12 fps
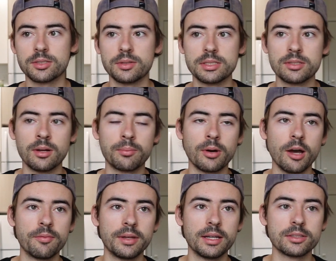So these
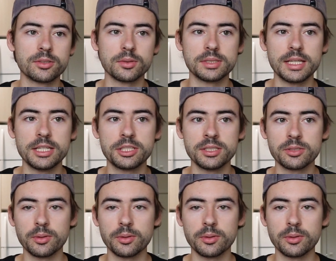nonprofit associations,